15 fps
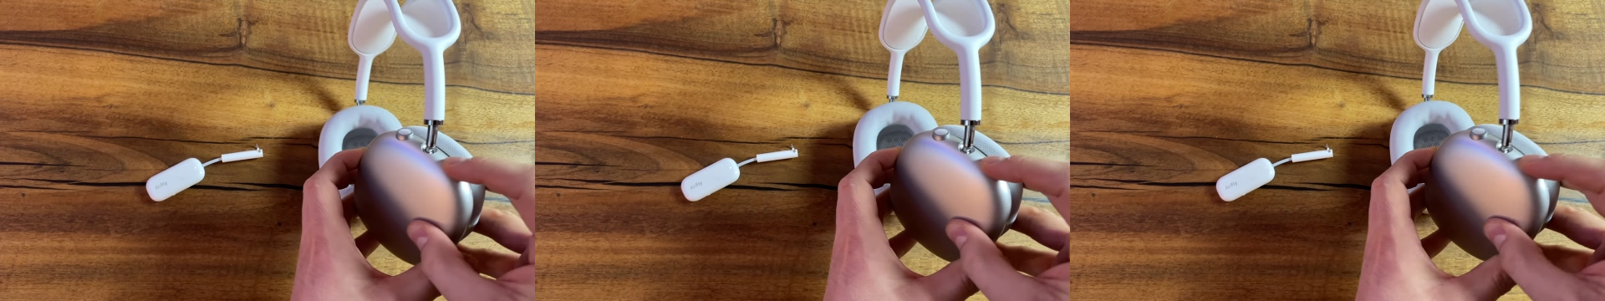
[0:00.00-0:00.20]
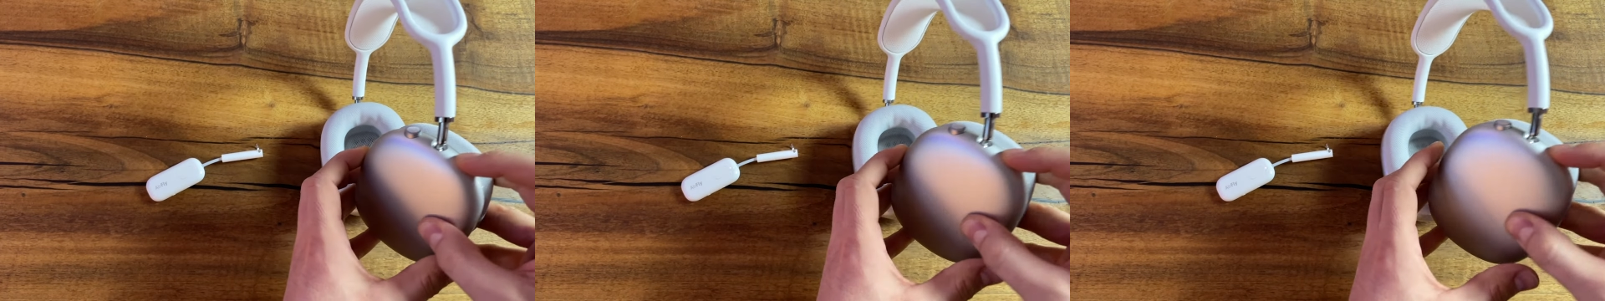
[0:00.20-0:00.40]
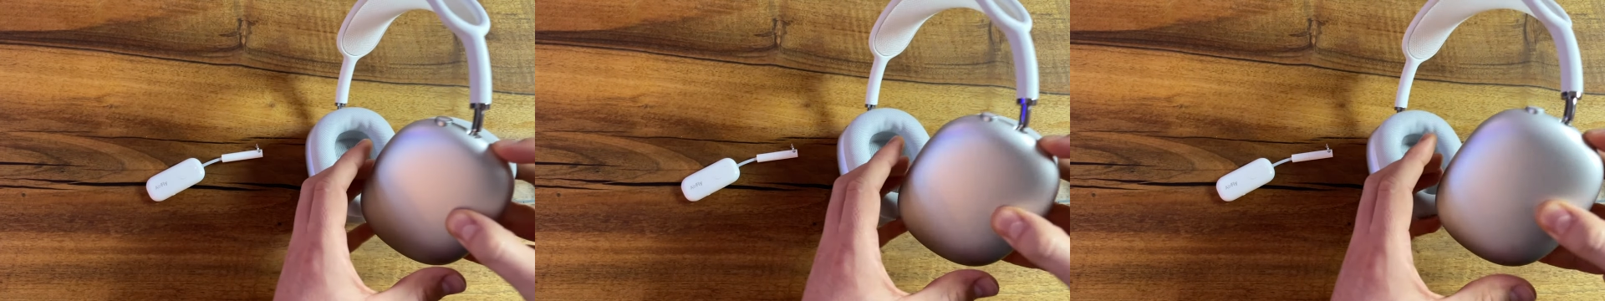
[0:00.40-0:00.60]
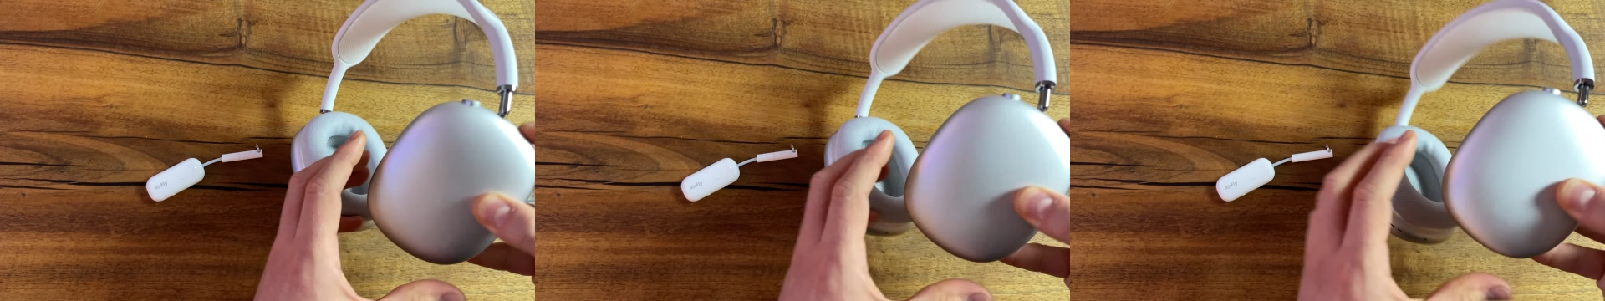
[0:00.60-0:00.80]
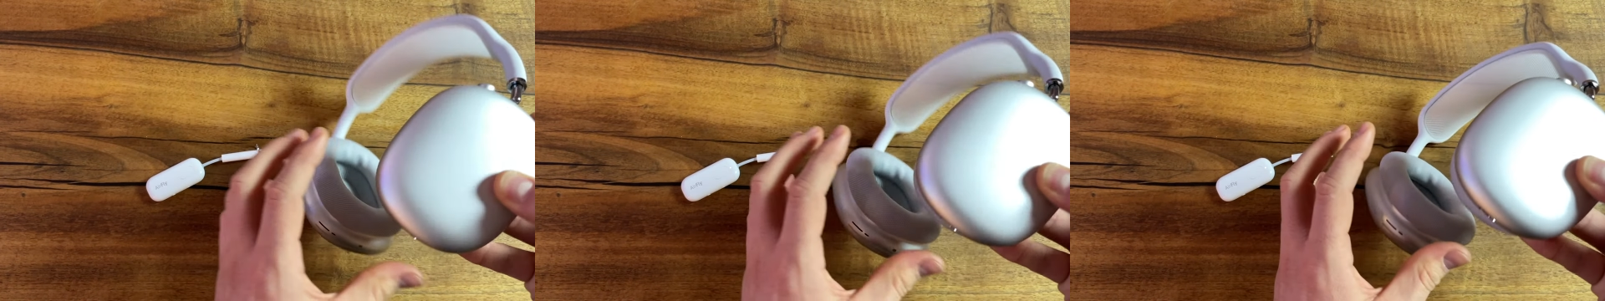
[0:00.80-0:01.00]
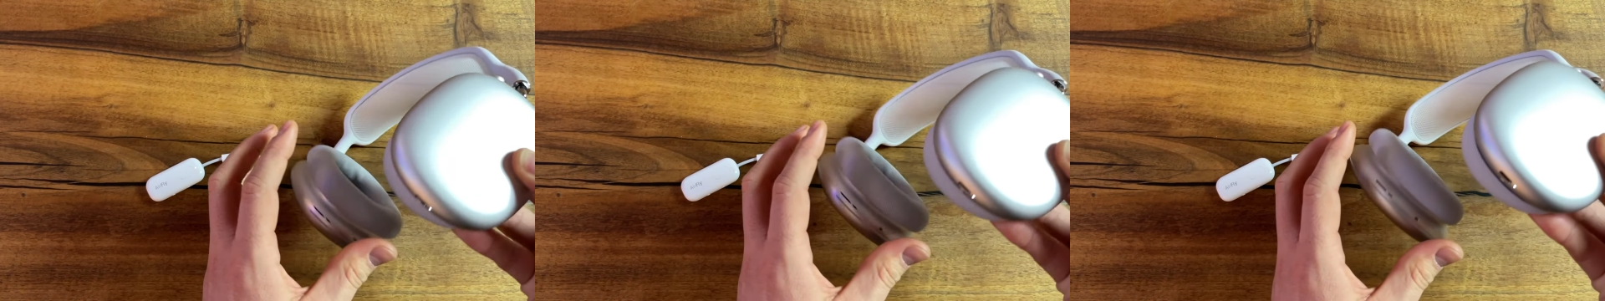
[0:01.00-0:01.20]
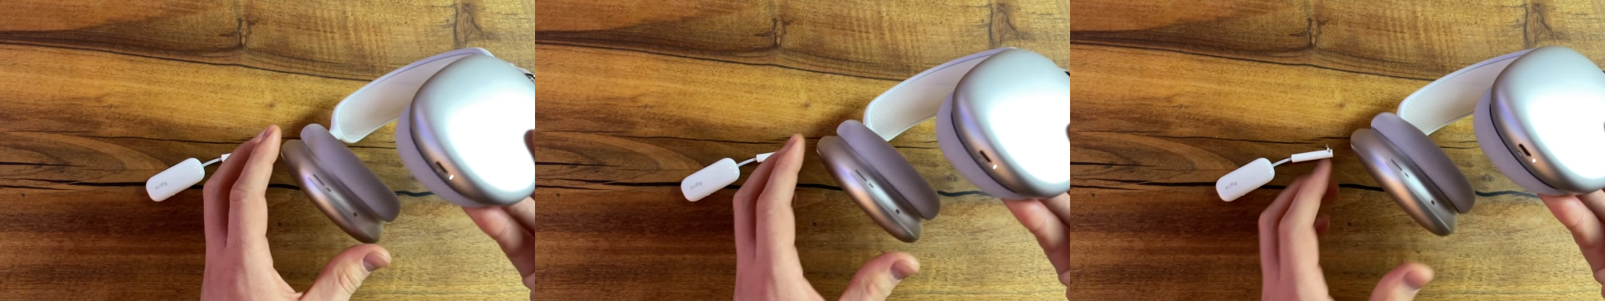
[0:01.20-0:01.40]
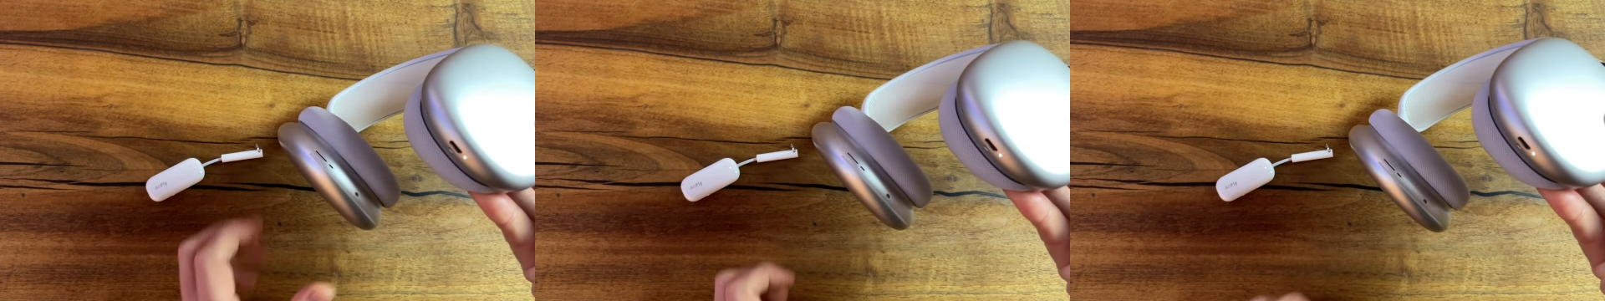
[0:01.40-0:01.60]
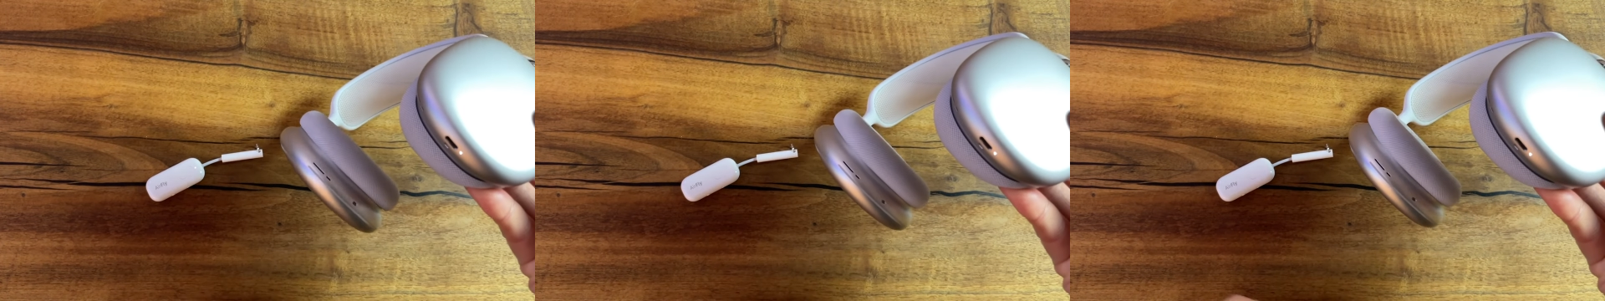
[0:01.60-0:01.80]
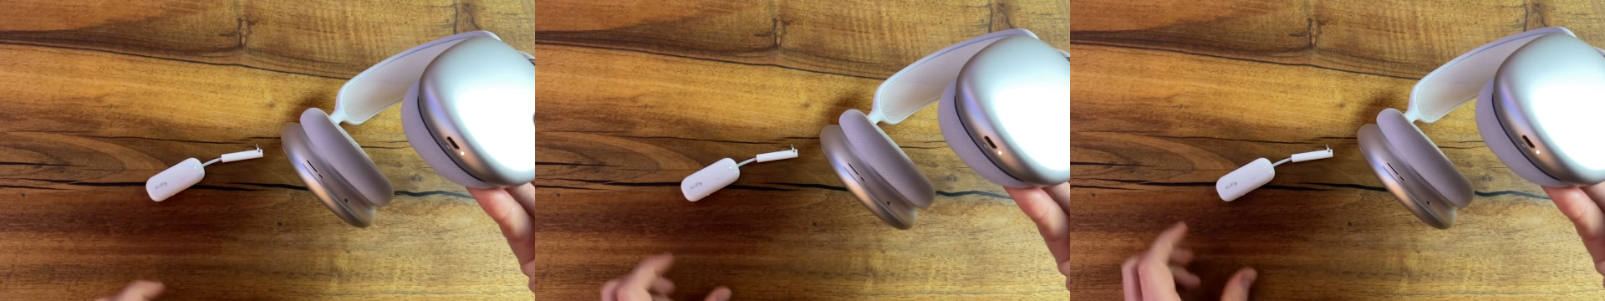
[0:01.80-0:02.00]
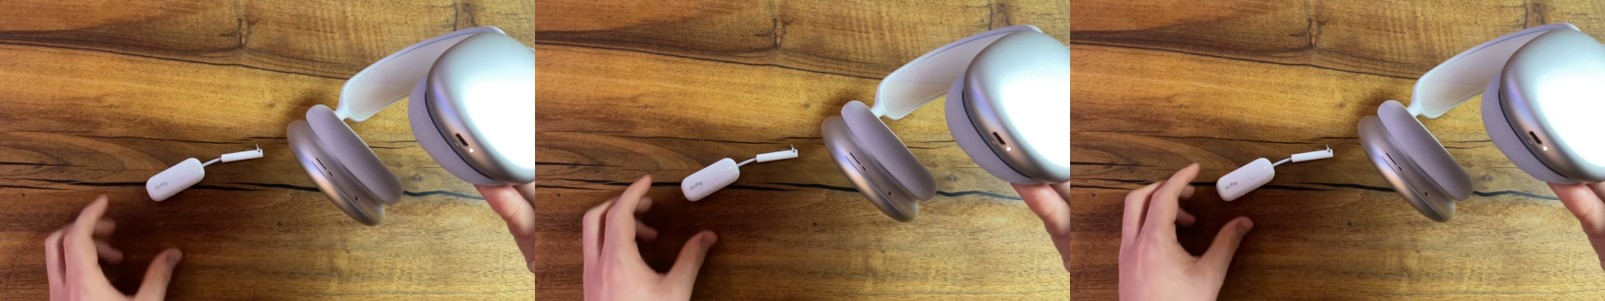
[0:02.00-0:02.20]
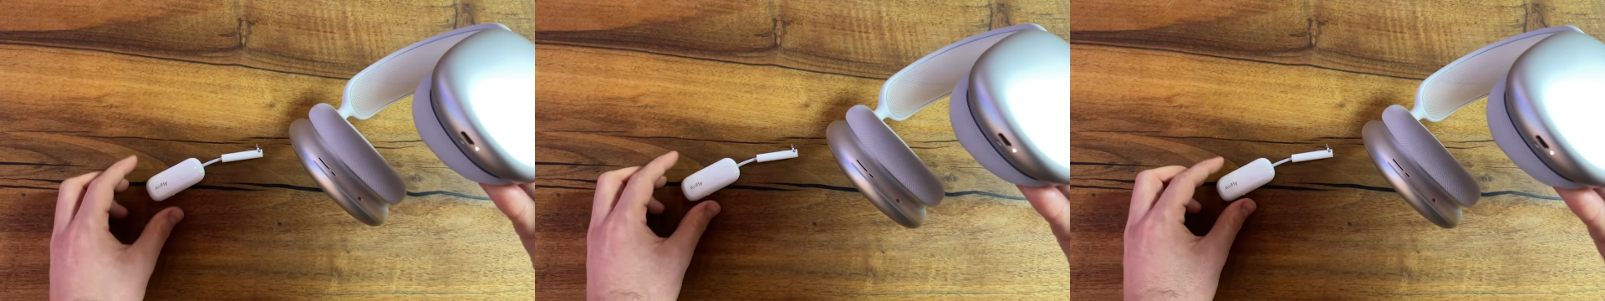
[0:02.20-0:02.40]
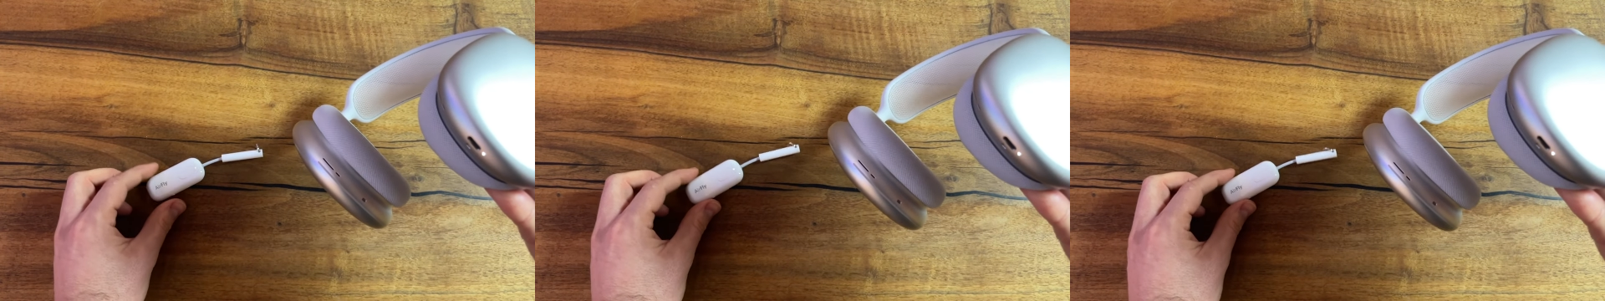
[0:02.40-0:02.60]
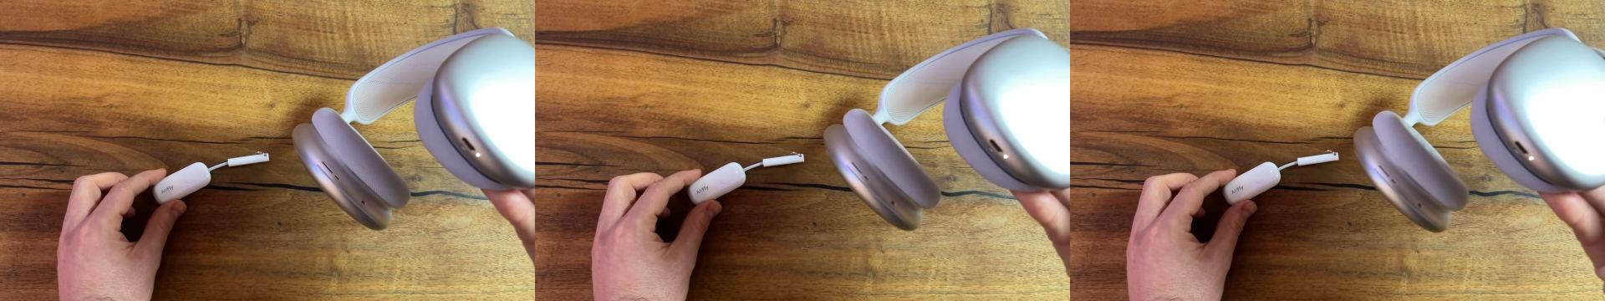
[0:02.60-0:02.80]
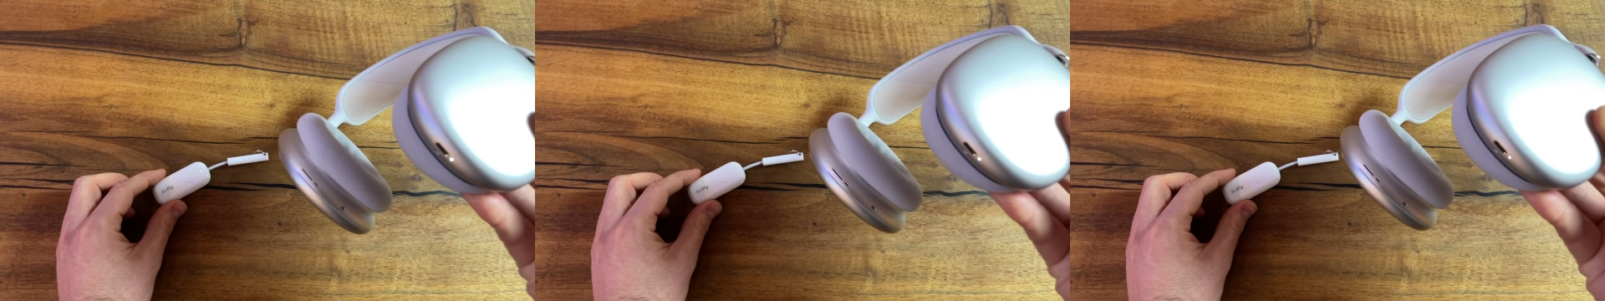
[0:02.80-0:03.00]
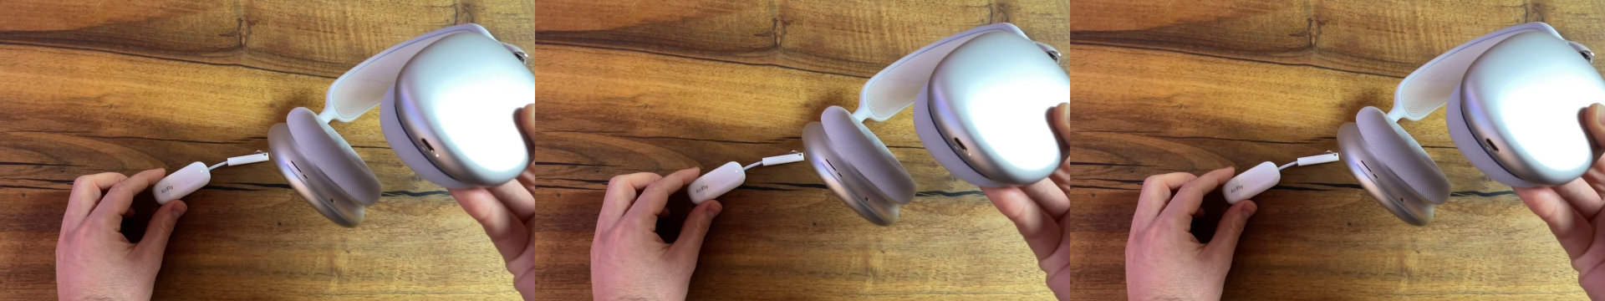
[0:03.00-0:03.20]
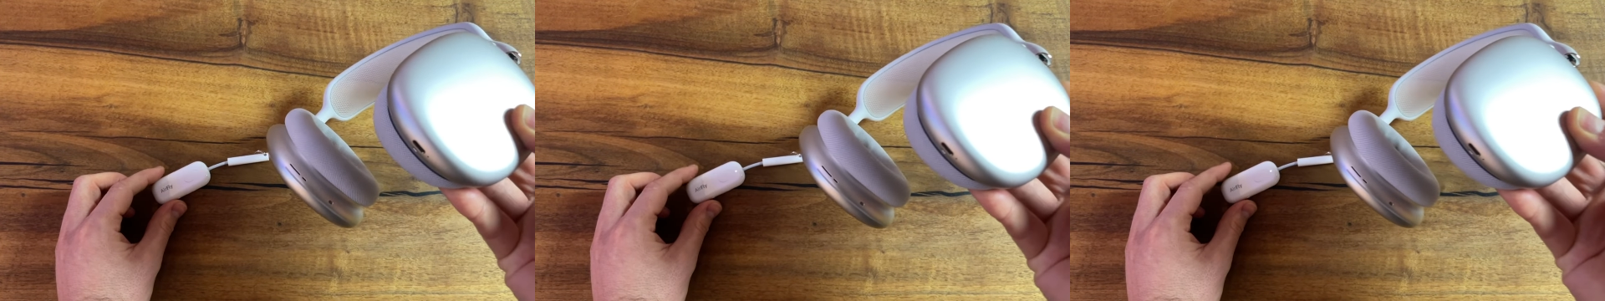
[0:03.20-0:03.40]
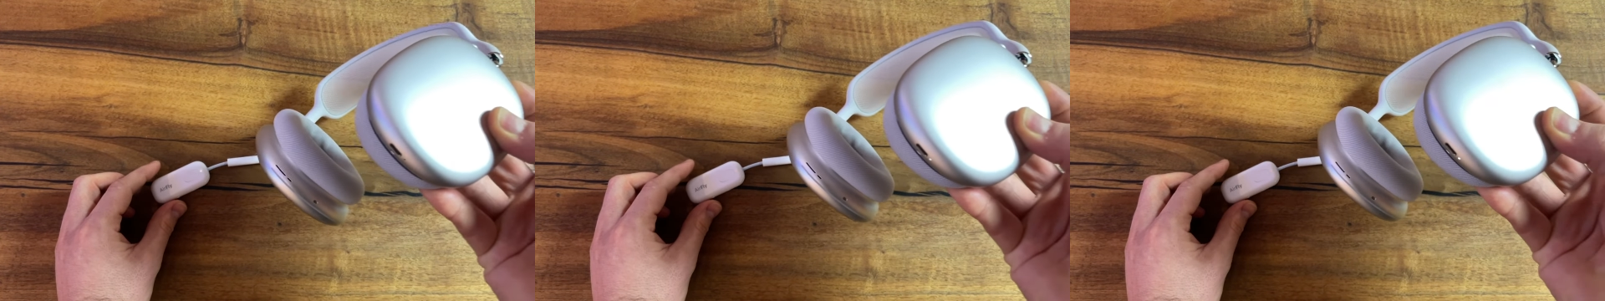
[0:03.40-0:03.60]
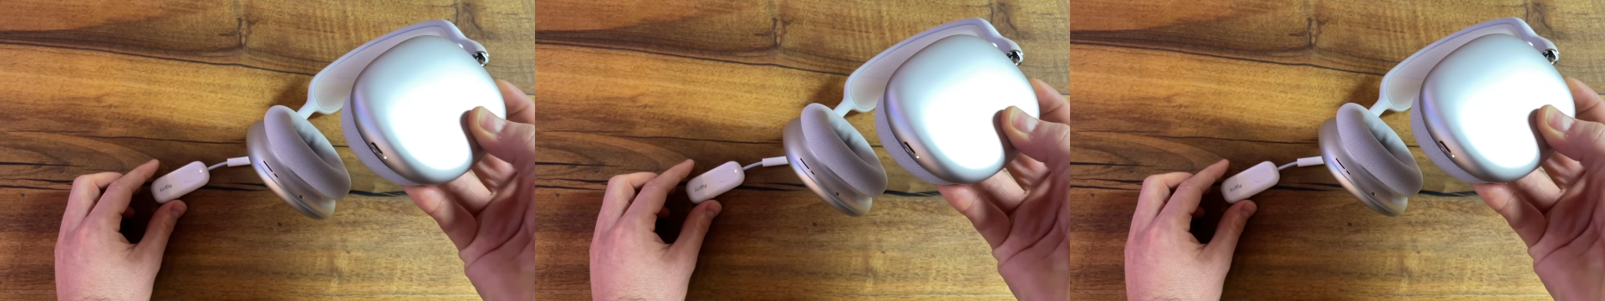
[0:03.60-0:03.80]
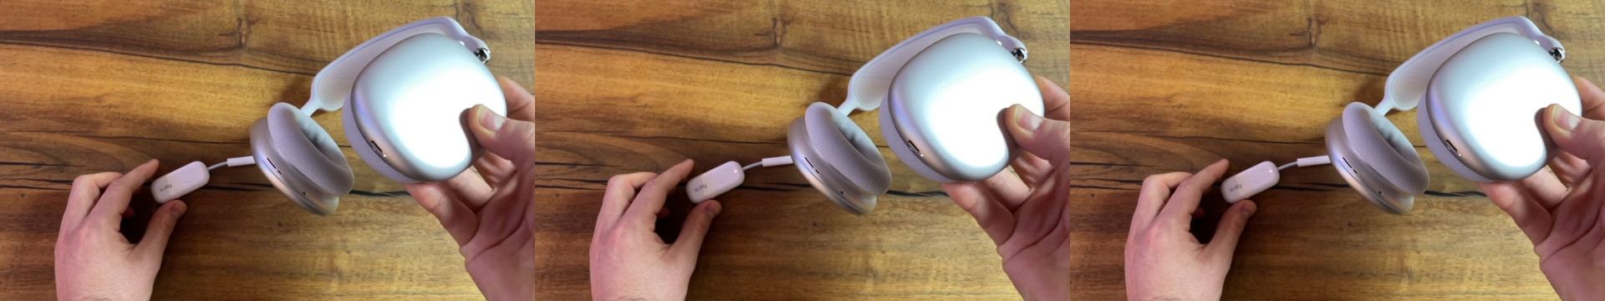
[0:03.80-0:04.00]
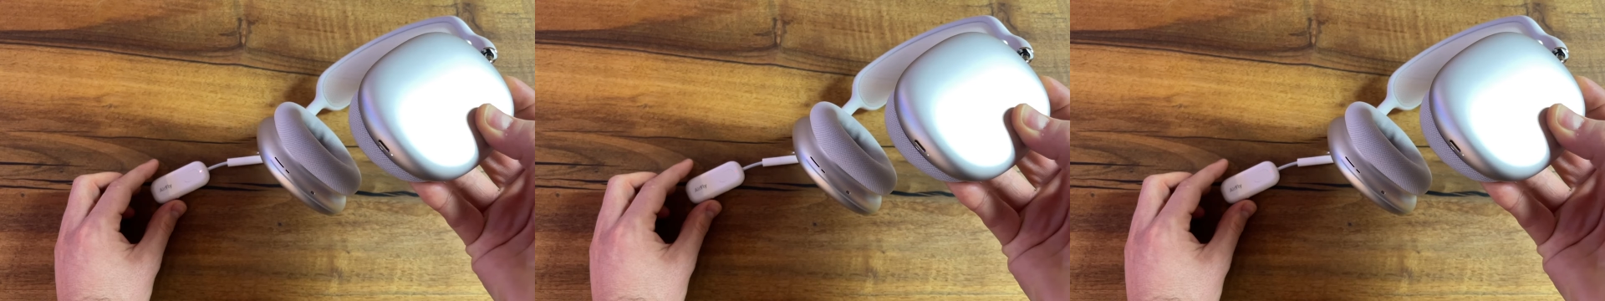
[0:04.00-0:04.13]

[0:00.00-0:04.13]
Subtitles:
[unreadable: no face in view]